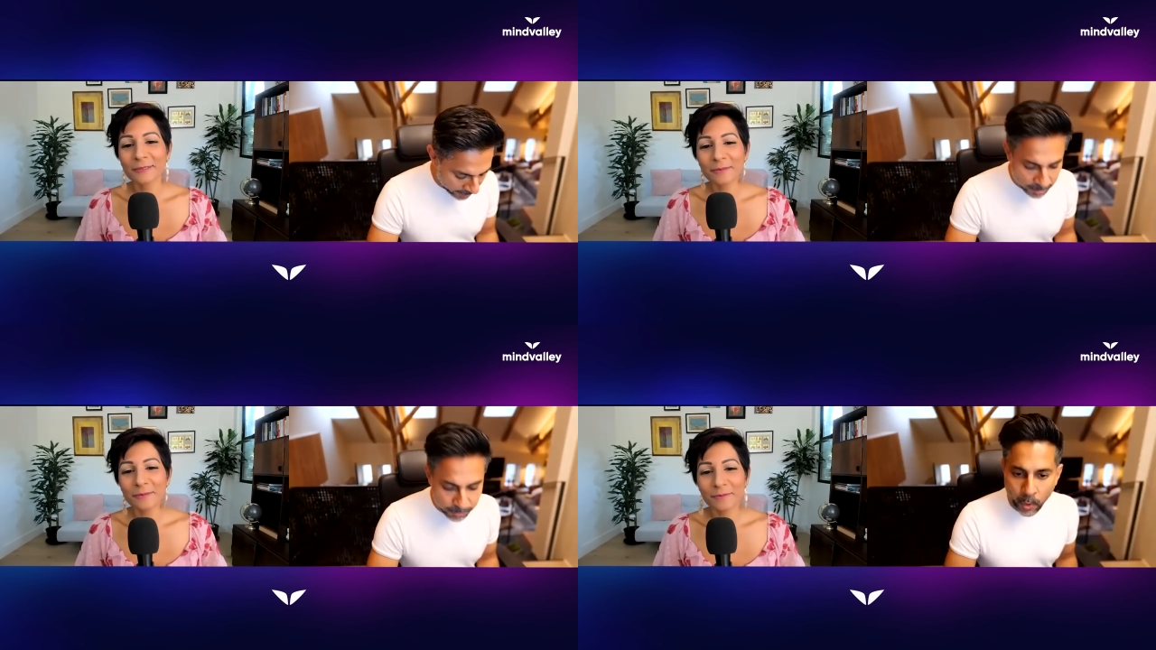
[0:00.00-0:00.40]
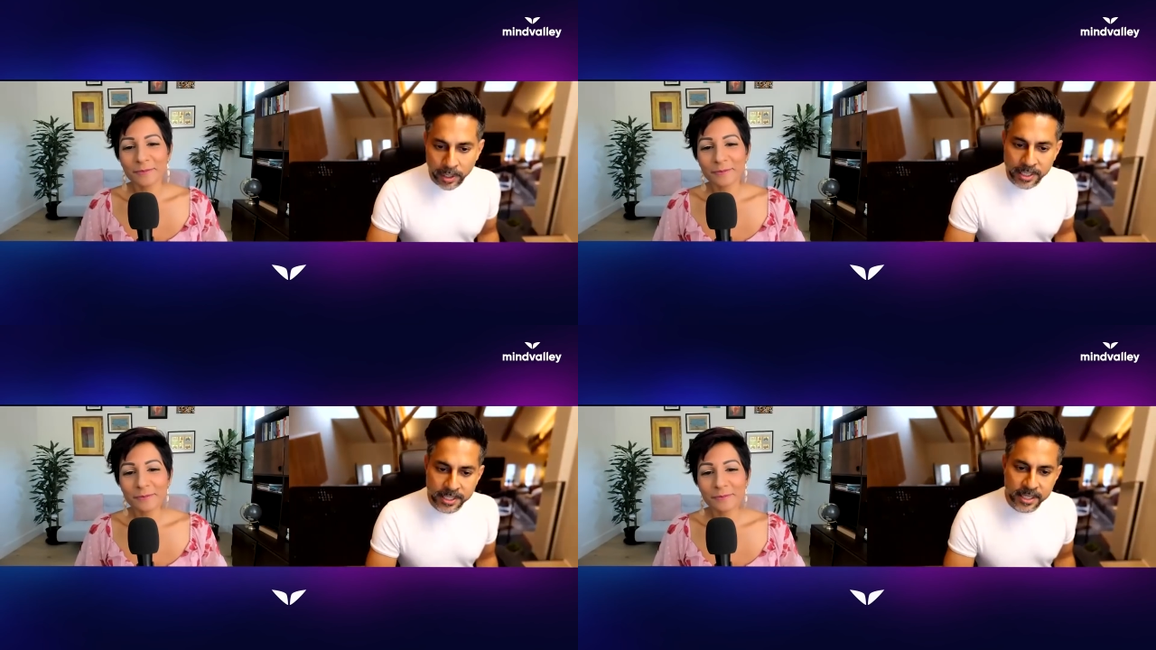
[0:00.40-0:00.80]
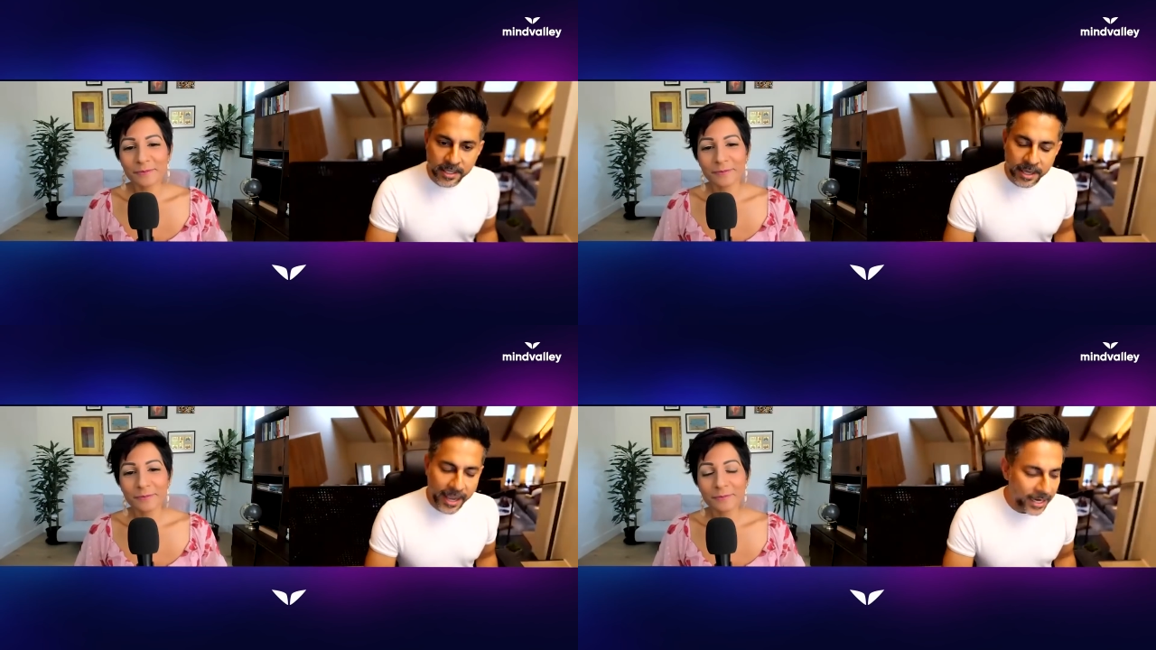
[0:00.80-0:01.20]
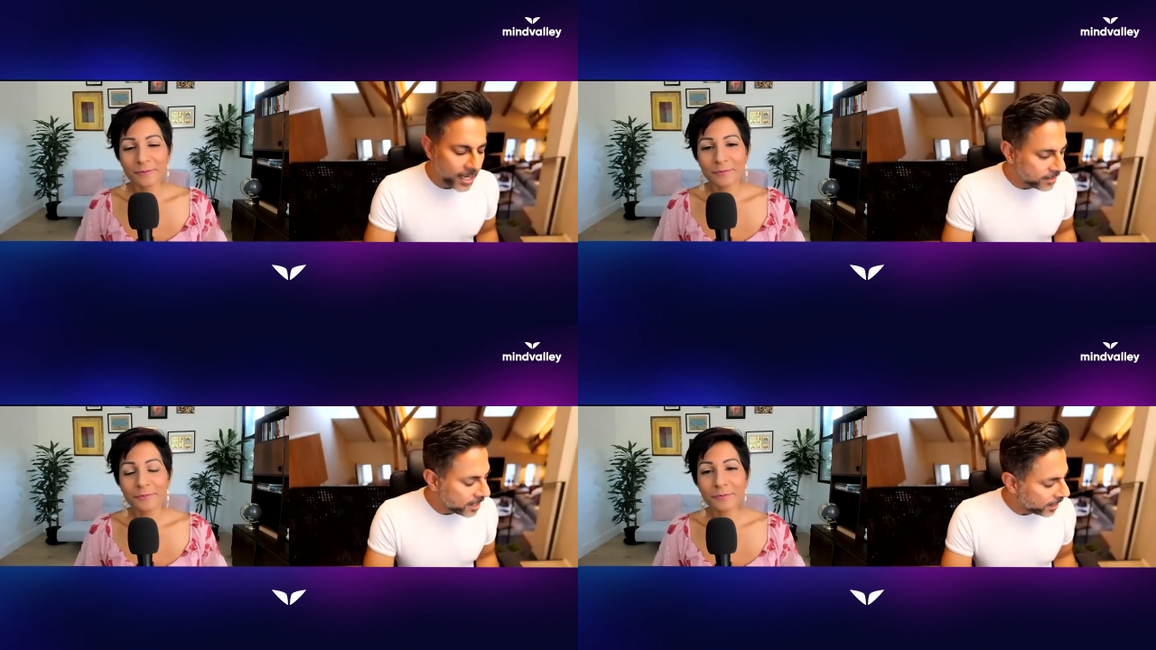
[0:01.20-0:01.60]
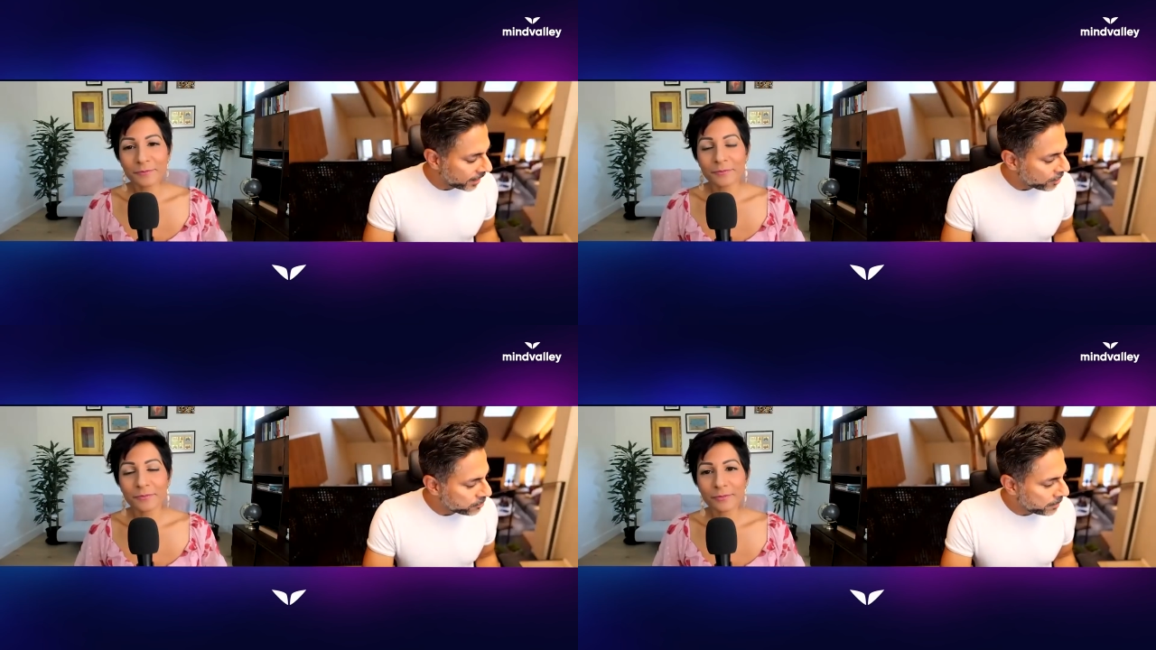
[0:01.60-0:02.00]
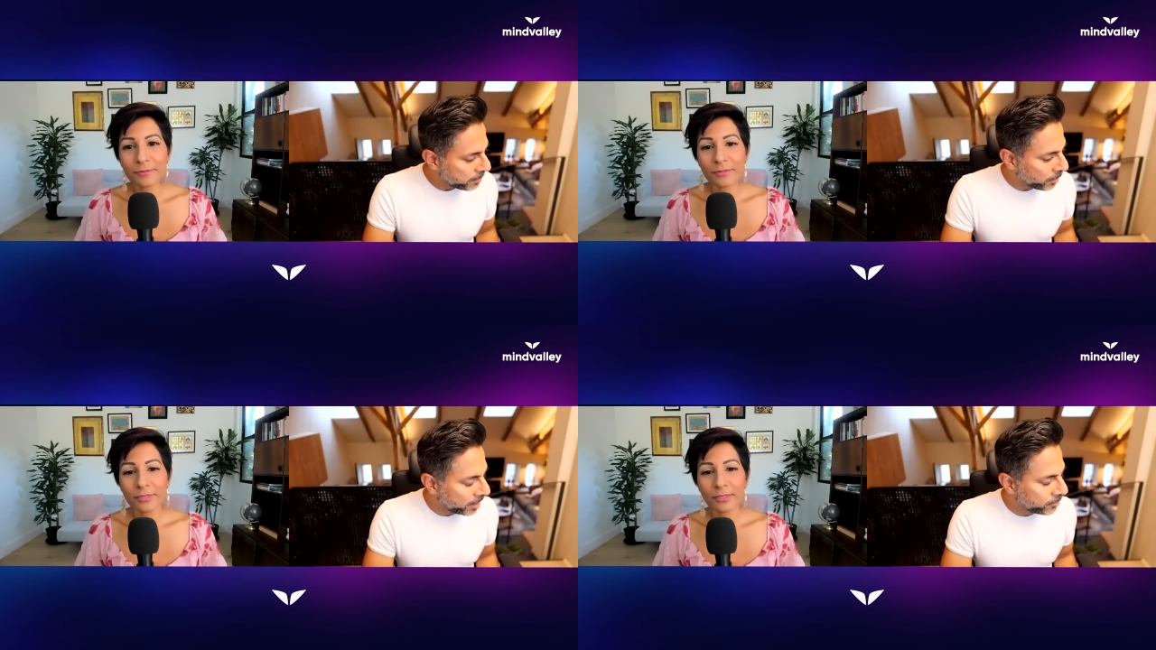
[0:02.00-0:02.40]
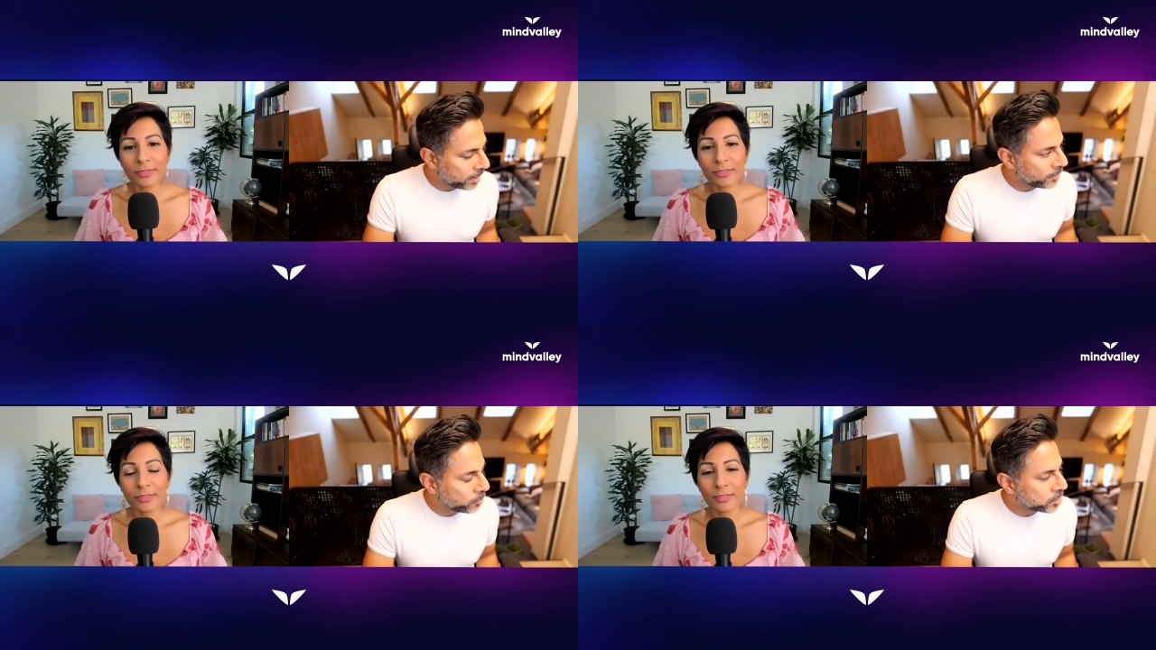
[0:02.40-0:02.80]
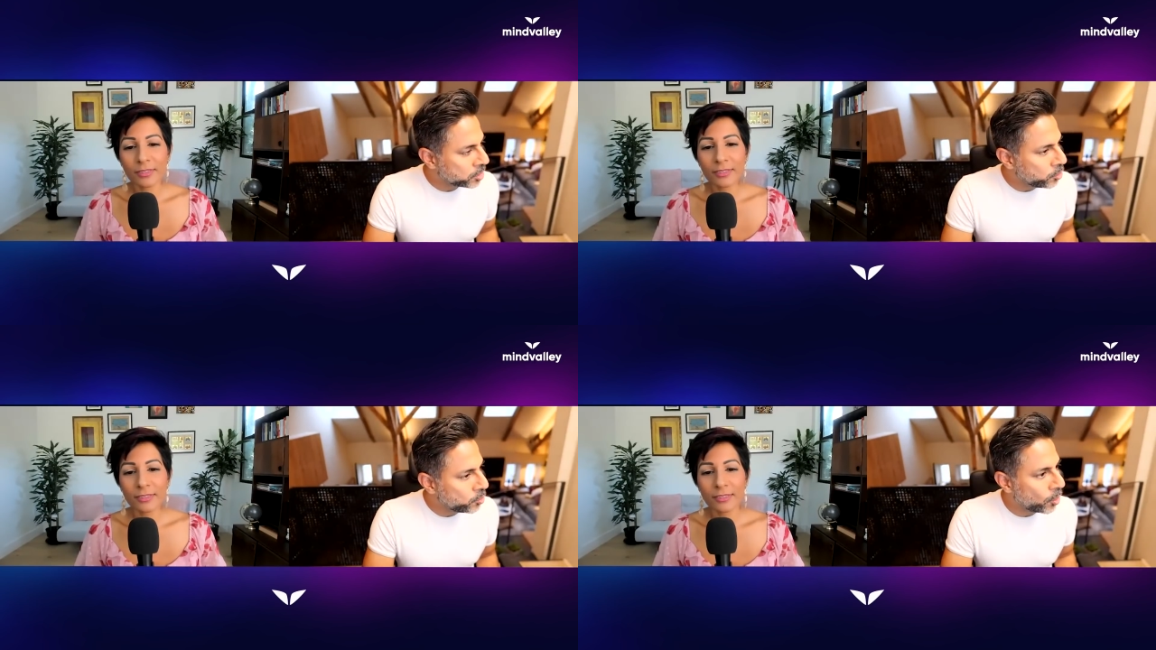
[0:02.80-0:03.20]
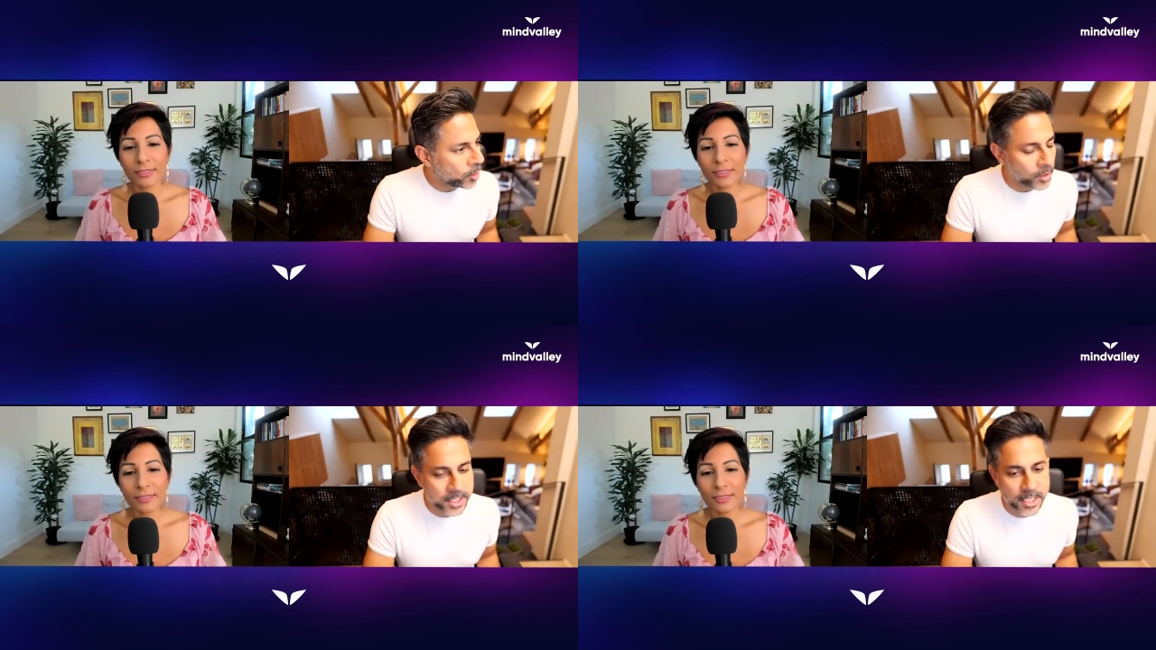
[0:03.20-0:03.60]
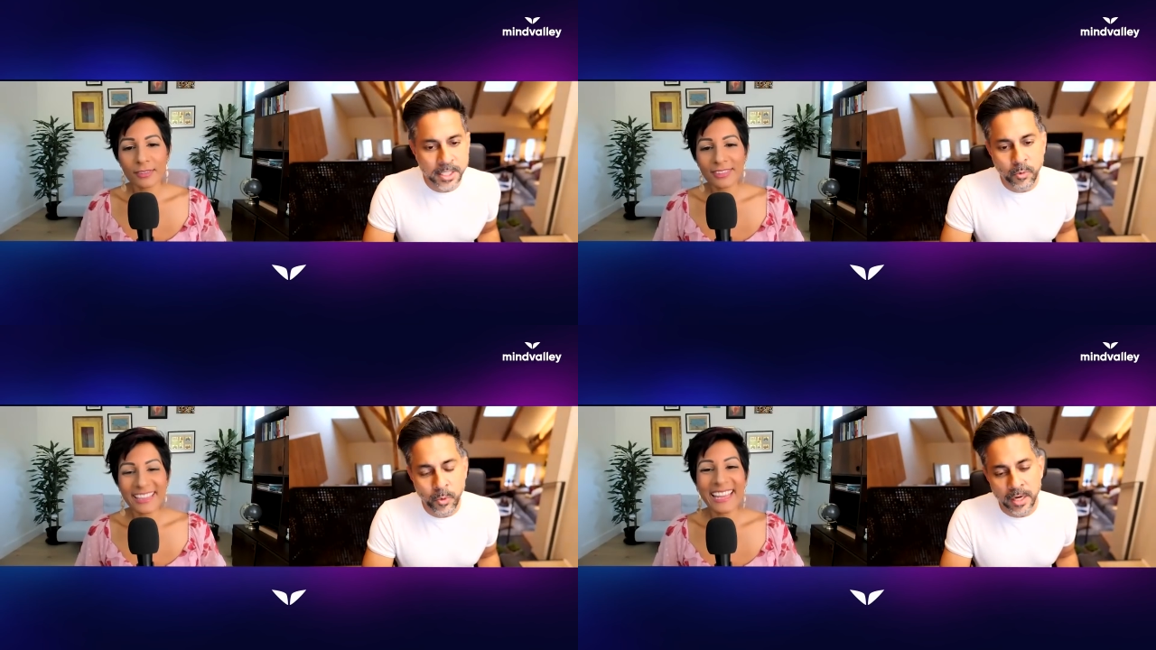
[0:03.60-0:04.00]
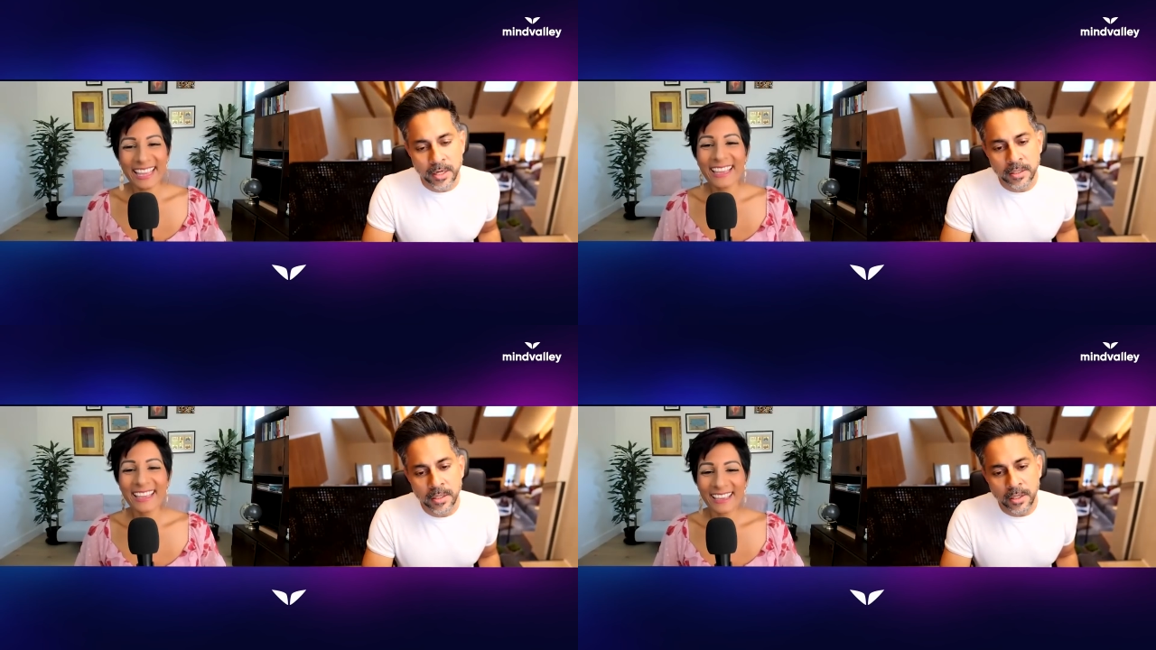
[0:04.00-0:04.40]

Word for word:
Speaker 1: to boys. Annie, I can't remember if it was you or your sister, Rhea,